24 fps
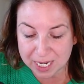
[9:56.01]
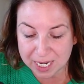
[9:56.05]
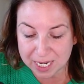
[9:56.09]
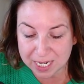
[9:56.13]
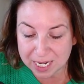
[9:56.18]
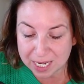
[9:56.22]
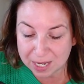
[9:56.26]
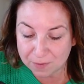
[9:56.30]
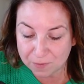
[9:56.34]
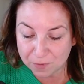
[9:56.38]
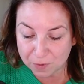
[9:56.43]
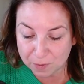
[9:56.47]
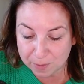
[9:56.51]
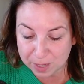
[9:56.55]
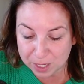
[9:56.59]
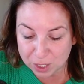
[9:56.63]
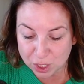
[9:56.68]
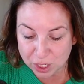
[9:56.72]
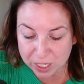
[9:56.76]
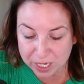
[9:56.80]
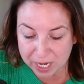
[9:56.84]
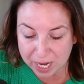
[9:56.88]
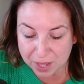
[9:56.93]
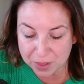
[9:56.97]
and
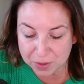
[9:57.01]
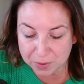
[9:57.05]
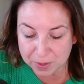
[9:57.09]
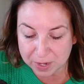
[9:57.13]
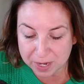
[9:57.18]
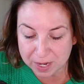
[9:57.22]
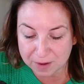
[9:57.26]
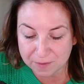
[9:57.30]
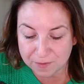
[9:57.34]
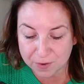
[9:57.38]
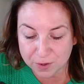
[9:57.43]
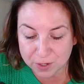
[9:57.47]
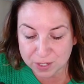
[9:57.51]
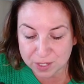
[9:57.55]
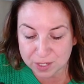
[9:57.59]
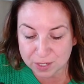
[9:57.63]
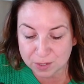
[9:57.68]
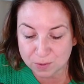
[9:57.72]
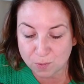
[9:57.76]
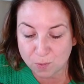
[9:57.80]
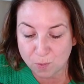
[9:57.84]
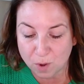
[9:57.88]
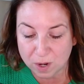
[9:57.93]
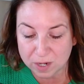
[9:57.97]
information gathering
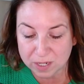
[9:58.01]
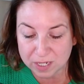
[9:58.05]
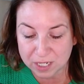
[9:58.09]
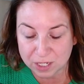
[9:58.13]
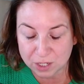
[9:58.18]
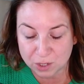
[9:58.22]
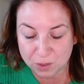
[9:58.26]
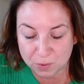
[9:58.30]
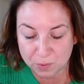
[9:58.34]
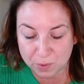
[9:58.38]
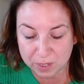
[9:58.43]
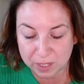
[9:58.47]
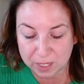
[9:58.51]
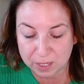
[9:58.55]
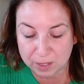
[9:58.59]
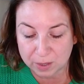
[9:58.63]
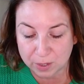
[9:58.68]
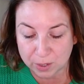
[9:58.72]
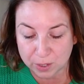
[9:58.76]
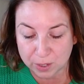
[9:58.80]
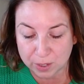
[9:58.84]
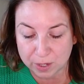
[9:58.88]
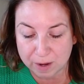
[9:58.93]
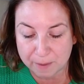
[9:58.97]
versus wanting to really
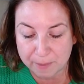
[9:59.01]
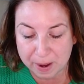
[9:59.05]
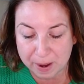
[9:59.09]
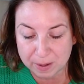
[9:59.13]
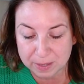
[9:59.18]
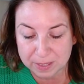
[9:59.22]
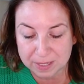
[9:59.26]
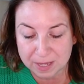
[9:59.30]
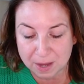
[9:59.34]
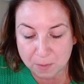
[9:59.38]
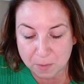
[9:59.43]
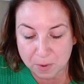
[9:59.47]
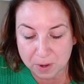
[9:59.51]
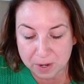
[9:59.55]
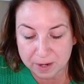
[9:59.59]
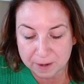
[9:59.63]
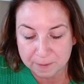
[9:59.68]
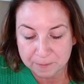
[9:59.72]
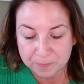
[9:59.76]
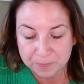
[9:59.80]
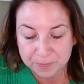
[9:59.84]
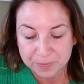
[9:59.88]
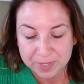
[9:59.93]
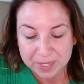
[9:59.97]
learn about someone.
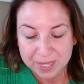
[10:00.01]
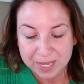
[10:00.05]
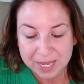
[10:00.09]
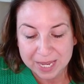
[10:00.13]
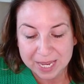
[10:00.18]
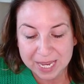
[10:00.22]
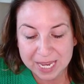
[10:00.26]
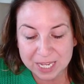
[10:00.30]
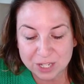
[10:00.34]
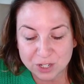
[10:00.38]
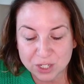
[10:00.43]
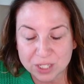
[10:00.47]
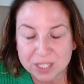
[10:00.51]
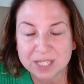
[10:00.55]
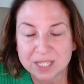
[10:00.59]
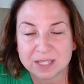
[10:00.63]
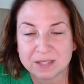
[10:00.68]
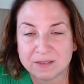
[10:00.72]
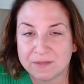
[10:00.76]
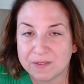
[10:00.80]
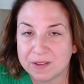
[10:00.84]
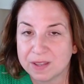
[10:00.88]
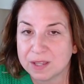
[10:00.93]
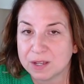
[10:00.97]
It just
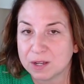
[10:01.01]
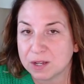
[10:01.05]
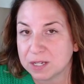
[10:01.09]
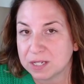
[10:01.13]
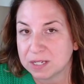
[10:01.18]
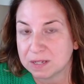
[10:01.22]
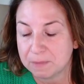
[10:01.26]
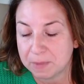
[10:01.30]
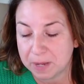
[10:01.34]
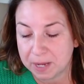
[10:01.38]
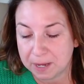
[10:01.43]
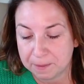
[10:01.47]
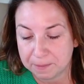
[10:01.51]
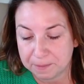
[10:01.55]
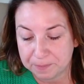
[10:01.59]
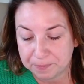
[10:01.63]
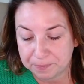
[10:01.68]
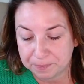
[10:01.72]
isn't feeling good to me.